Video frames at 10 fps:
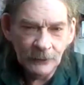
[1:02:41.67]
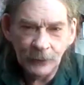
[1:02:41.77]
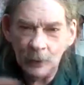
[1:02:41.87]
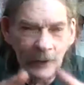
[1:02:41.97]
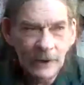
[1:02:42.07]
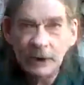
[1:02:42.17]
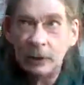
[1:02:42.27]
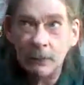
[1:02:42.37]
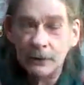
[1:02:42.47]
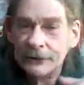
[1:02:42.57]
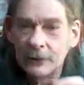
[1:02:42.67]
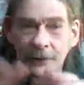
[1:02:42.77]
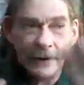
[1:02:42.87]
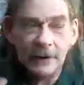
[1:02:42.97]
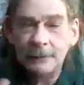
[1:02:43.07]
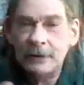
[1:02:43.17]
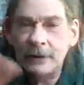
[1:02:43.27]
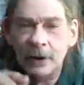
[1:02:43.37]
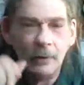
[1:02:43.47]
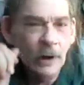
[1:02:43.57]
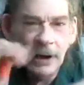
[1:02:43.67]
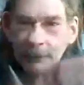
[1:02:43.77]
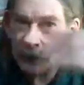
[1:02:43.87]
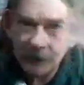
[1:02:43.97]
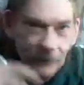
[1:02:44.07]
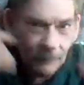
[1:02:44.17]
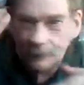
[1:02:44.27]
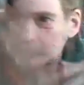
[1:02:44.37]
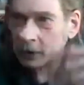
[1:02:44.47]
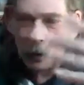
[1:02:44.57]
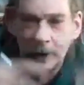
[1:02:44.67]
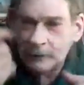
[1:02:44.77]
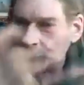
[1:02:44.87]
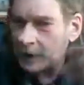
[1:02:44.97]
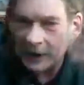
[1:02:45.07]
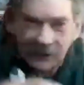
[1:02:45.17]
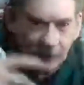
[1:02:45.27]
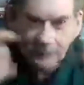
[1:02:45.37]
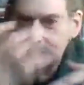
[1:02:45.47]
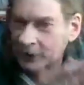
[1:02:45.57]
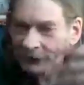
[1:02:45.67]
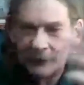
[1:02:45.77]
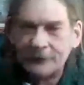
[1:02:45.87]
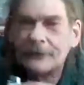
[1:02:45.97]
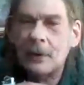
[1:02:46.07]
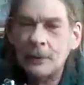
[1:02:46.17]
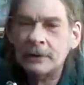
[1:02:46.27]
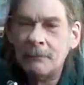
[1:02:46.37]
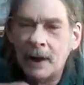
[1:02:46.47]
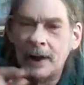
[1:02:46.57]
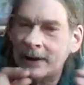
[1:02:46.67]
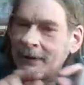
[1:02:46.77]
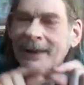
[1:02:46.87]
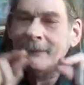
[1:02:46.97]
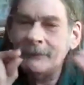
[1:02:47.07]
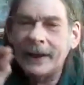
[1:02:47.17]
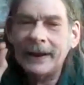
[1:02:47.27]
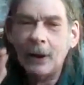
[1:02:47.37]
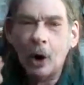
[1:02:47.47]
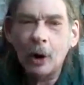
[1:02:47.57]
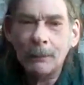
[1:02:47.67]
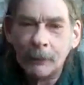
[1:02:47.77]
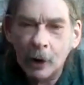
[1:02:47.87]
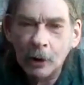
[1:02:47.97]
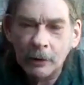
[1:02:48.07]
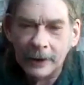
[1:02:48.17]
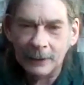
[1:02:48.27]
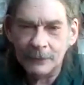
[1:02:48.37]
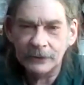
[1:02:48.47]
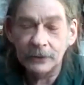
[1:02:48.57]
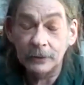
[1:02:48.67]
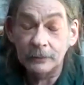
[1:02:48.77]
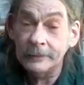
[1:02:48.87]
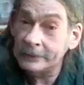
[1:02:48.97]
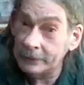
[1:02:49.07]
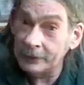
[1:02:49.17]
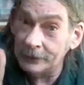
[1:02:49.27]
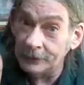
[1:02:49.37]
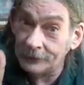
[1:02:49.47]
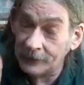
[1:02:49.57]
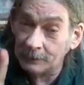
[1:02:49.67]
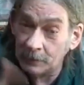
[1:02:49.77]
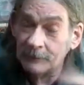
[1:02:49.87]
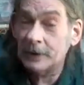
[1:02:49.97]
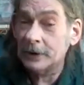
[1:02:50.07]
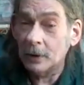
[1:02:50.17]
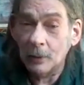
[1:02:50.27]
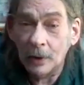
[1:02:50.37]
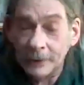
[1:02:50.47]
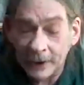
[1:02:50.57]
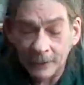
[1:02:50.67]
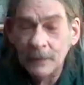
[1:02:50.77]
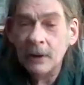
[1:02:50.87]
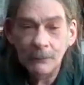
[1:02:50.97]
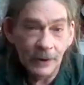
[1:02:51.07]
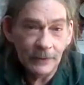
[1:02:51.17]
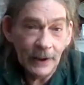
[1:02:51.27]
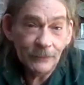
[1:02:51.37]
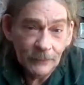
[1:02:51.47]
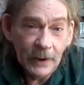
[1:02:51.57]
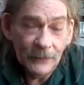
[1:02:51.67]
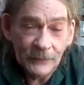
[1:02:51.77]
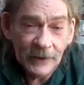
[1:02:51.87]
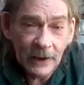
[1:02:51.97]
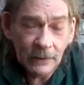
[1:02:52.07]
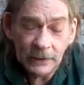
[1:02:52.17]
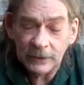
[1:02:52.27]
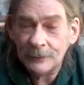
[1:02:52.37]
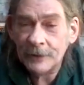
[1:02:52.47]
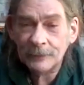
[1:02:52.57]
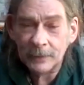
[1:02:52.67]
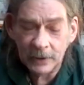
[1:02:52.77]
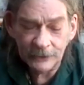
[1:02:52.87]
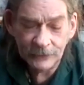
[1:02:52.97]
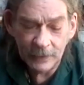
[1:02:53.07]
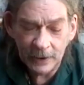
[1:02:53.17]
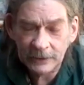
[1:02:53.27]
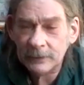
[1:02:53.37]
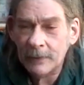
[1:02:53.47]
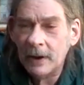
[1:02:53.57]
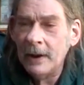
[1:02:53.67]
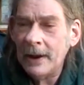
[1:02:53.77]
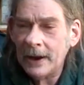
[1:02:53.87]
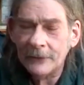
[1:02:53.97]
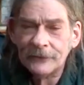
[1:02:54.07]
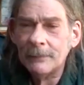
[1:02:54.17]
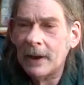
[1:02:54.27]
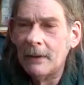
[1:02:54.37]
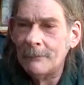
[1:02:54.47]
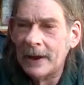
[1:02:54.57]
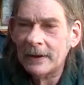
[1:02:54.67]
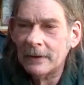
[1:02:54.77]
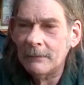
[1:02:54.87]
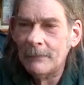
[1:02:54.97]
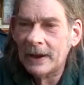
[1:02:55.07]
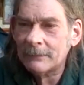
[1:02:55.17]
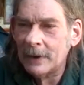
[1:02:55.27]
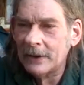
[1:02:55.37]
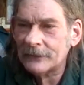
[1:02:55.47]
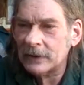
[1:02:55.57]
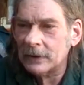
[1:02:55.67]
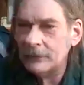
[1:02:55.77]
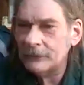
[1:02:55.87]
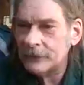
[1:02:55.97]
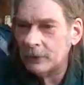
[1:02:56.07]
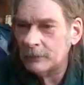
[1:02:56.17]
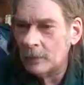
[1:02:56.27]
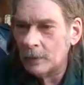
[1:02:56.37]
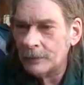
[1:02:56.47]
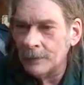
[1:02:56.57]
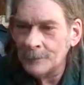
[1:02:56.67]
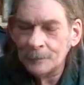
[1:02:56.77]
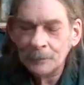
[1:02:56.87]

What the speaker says: So any commercial, if there's a quick flash of pictures going by, they are programming you. Going to do a separate video on that. But at the tail end of this, because you asked about backmasking and so forth,